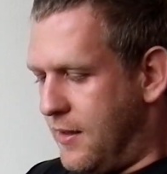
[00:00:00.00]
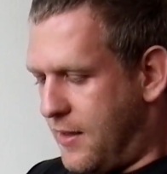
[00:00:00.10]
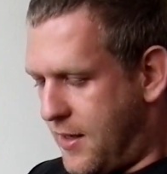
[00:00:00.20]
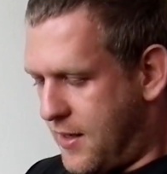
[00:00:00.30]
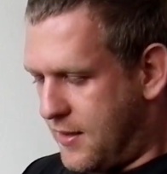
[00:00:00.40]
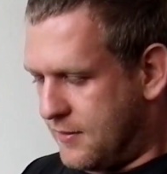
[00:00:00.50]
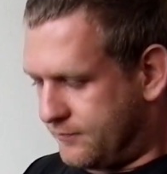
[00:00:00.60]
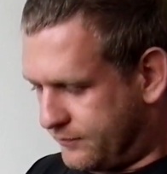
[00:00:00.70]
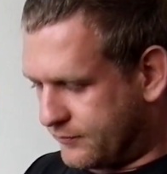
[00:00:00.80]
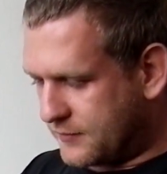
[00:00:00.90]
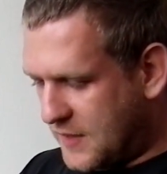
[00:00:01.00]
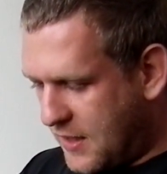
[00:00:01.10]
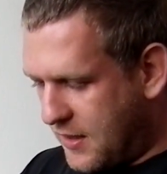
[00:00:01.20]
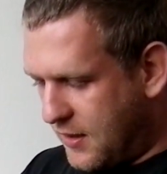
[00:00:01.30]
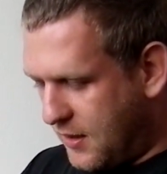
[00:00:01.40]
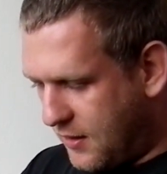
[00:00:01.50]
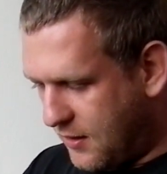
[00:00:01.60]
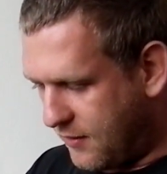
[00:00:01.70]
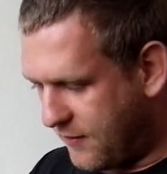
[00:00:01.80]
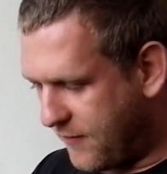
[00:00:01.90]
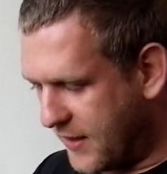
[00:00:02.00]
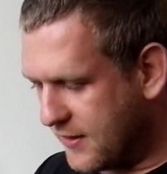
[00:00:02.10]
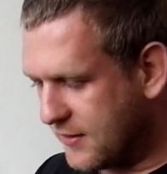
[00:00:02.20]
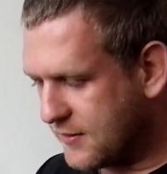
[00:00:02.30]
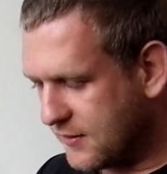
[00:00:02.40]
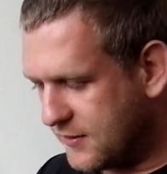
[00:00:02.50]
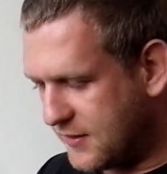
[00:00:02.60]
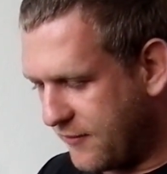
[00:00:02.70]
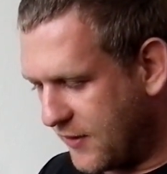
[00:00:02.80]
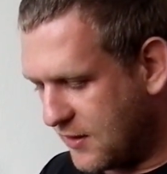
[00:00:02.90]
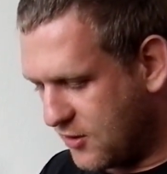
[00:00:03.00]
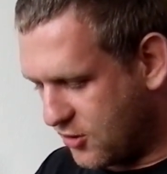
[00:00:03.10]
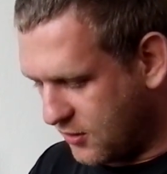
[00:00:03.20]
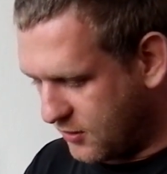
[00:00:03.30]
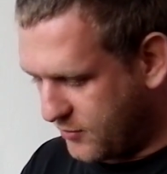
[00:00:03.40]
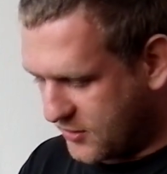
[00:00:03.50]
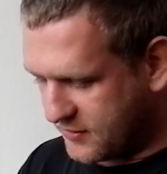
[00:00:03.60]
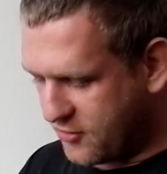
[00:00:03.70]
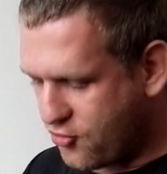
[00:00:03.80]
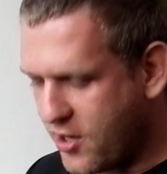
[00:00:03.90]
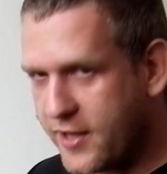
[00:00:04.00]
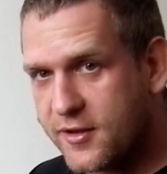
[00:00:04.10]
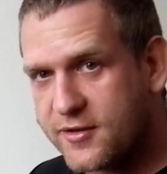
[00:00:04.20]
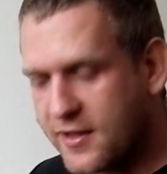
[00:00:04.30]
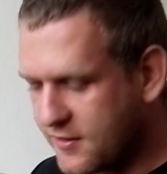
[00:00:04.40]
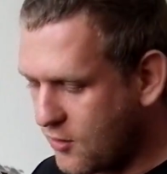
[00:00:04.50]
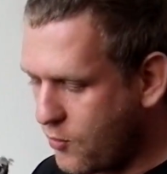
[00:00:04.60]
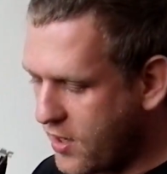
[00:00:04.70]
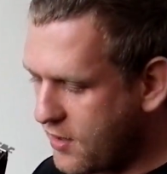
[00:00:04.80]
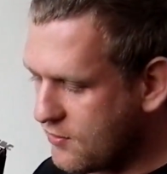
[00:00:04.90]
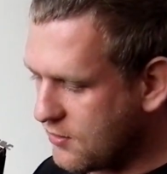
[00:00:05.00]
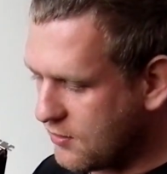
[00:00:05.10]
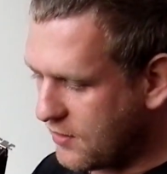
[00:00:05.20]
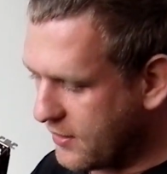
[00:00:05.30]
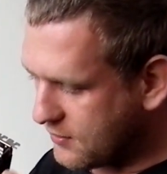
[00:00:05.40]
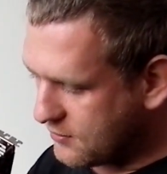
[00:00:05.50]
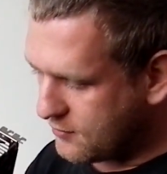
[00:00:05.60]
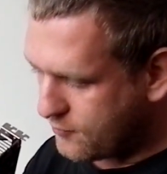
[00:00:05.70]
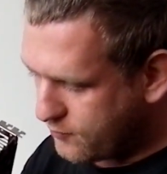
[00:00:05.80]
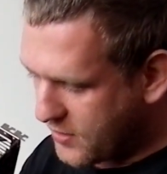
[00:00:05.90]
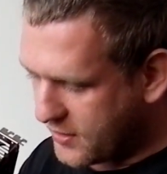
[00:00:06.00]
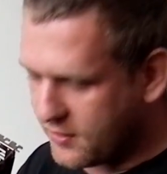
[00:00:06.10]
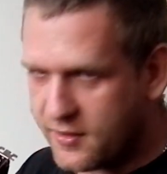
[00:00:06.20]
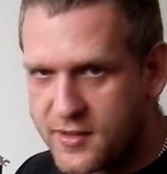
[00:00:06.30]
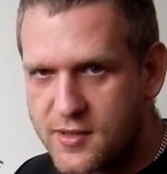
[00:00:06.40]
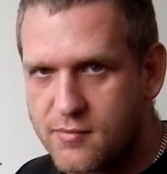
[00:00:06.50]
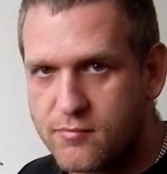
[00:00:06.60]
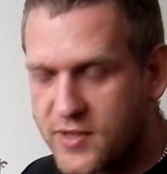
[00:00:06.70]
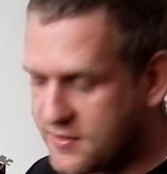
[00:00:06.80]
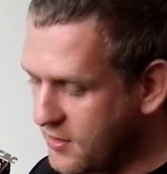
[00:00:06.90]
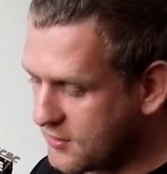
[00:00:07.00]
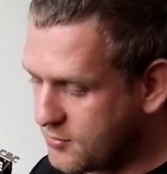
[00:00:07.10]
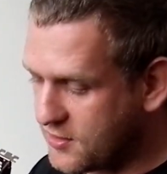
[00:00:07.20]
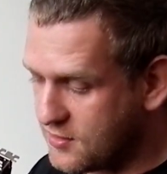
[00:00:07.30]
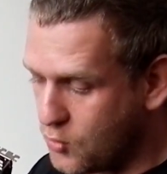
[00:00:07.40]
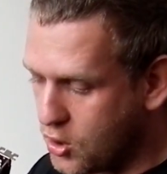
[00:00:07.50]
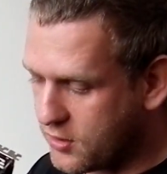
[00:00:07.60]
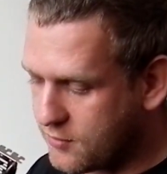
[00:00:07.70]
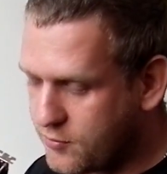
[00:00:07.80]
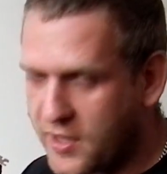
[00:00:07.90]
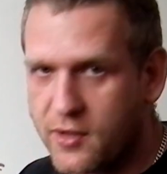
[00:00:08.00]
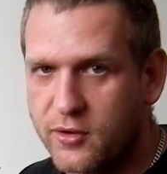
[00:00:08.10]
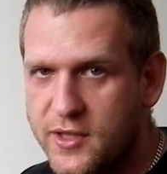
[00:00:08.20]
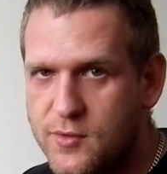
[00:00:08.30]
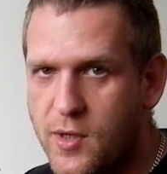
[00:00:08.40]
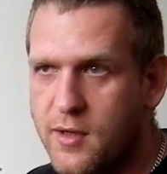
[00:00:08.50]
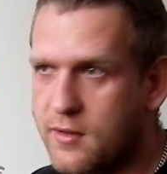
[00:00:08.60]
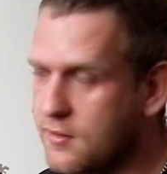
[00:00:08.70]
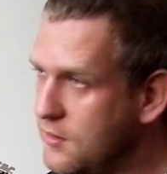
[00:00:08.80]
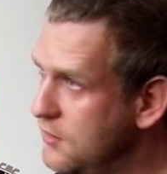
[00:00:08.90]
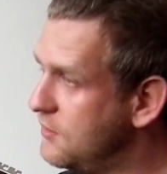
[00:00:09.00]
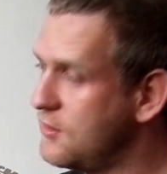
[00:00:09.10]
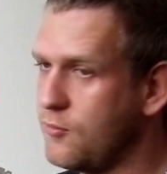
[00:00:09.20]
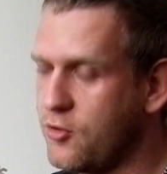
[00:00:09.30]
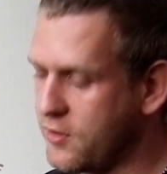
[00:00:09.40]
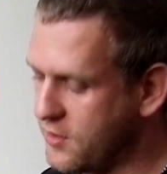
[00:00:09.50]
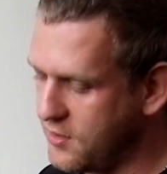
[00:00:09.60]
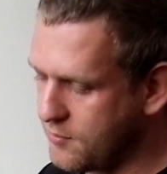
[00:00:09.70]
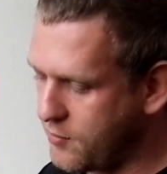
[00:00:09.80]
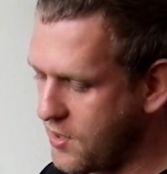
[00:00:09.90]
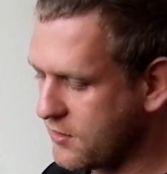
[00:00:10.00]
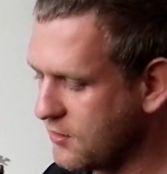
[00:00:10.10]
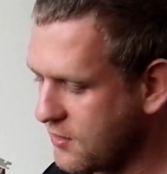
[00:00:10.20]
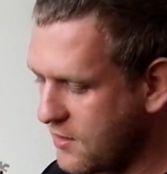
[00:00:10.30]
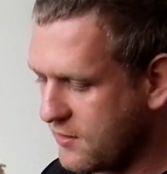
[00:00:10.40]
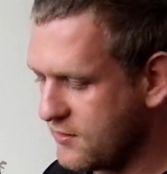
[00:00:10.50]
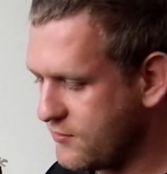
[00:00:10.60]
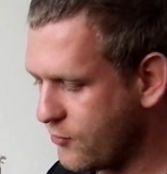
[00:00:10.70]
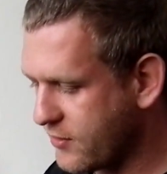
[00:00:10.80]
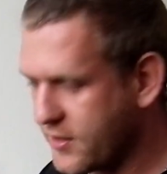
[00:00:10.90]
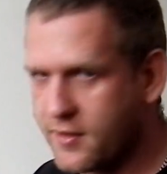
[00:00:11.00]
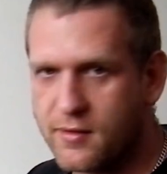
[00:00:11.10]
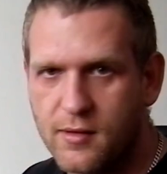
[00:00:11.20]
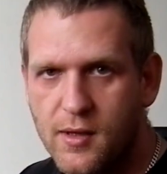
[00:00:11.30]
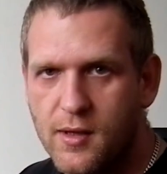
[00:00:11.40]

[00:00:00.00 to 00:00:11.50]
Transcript: And yeah, we find it is definitely short because I tried the standard way, you know, like plug in this PCI Express, it work, plug in on this one, it stop working, unplug, the card is working,